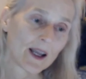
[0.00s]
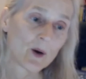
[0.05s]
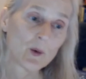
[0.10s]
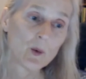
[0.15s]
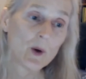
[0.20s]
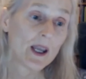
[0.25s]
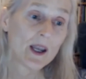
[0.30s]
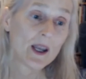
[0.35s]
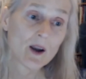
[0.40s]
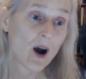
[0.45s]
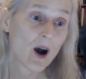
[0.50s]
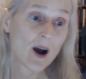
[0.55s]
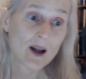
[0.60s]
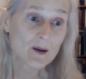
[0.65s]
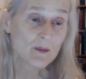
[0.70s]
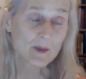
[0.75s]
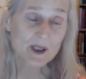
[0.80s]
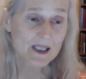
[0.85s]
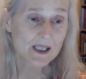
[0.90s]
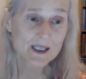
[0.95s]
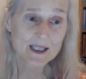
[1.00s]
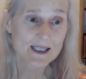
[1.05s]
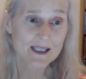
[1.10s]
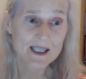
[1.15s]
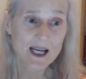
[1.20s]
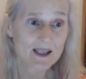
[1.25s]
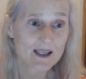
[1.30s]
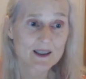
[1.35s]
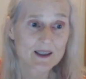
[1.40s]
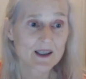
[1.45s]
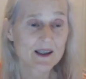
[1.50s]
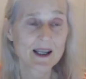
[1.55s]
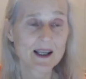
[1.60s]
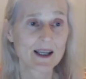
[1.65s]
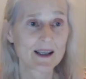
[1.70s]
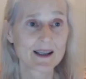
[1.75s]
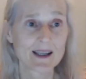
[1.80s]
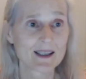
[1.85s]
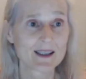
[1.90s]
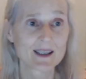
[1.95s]
we economists tend to
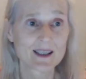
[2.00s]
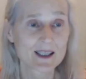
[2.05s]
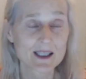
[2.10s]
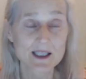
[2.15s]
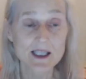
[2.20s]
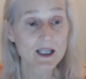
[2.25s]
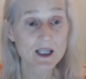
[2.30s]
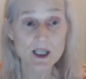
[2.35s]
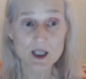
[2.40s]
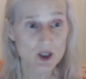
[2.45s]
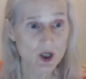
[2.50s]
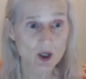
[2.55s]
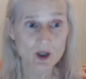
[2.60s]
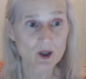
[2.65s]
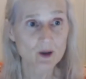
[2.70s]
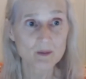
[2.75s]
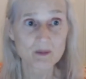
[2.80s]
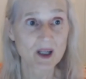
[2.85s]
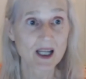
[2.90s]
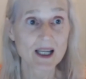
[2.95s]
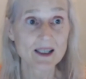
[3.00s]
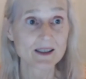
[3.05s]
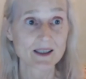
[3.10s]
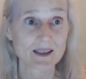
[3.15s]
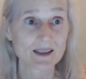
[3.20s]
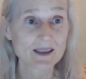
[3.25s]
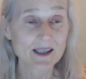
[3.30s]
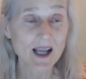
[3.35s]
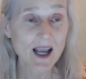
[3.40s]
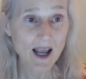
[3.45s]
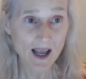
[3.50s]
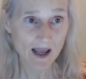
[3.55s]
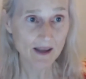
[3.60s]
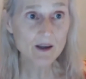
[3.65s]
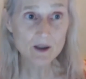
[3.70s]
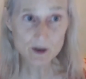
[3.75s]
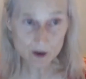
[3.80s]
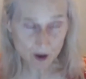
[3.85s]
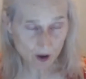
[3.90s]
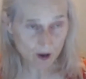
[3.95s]
think that cities are good places. And
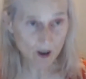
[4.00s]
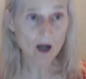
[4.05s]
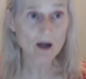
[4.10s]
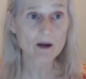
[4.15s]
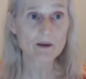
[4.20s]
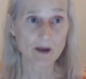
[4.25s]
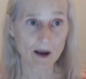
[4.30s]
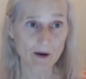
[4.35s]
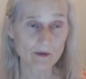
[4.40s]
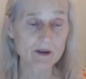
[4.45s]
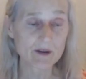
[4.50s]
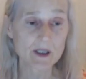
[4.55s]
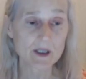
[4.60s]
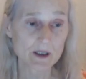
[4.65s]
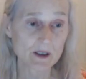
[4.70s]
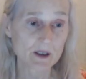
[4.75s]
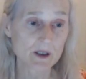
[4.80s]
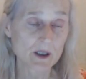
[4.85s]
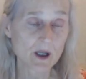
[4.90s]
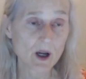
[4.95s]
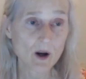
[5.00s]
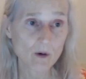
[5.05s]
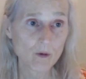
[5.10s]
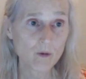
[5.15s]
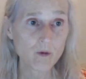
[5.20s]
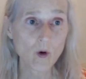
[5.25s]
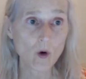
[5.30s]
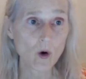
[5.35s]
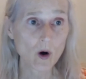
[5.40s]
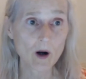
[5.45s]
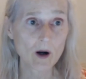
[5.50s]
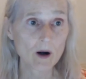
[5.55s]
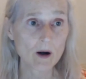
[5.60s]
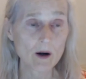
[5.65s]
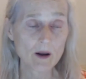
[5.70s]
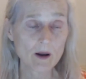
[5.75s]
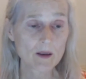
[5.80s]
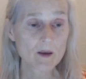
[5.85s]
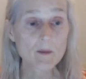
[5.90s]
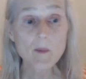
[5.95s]
there's a lot of evidence for
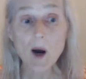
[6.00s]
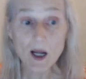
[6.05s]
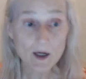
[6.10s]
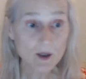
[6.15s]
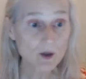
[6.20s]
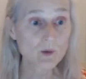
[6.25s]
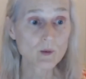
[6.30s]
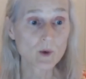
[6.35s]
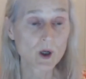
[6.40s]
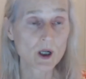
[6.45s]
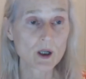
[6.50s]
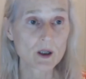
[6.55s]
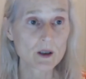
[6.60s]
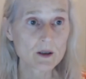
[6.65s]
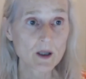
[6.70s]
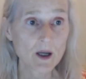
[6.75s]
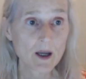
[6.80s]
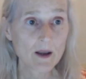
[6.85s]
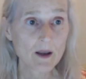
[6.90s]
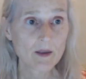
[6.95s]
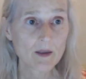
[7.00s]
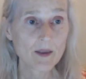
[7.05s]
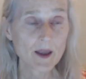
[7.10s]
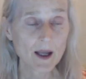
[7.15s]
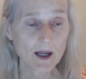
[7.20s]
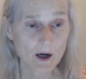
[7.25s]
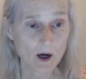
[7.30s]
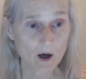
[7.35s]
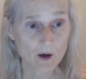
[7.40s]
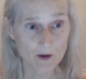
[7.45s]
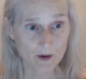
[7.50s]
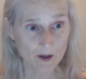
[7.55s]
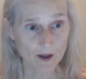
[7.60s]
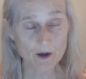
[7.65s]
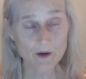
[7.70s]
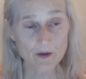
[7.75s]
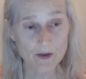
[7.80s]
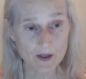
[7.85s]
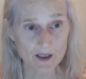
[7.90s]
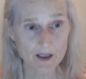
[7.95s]
the modern world that are, there
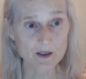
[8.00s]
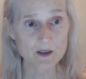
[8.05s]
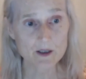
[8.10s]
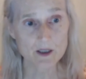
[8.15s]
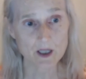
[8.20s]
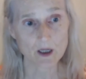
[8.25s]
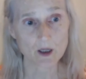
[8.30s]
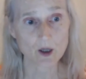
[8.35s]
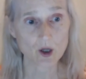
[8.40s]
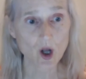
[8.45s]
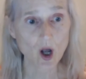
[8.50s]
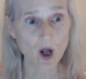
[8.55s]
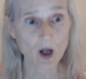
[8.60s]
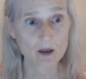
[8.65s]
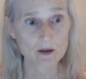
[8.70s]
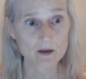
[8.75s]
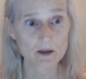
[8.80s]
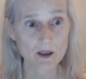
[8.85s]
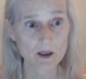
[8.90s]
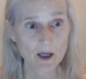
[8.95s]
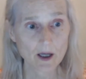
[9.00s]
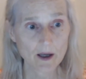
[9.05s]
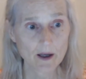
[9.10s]
are things that are called